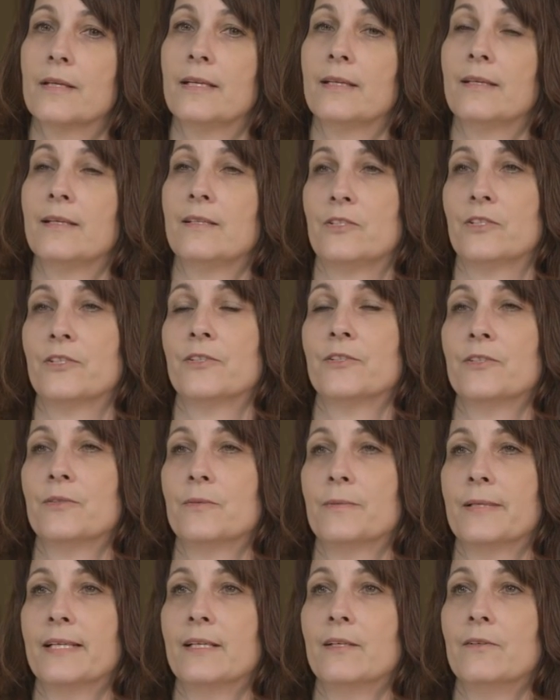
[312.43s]
And I turned
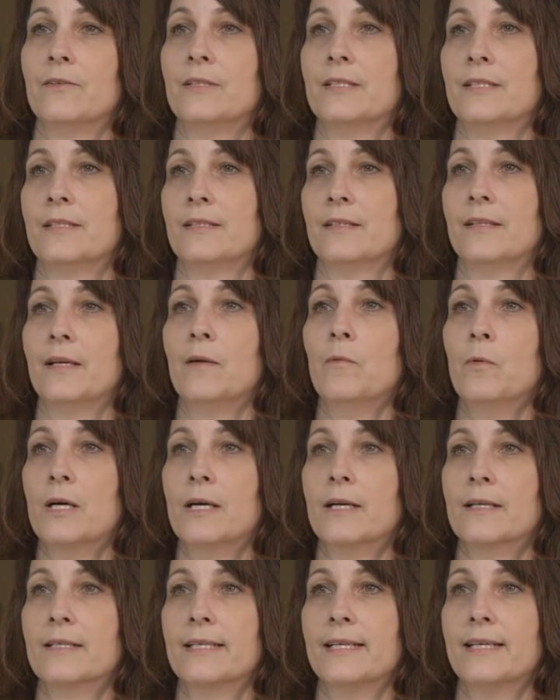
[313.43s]
around and I
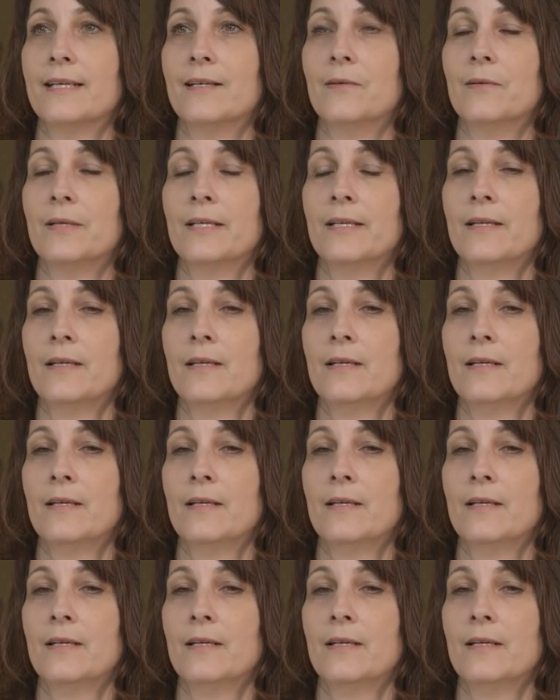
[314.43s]
walked out.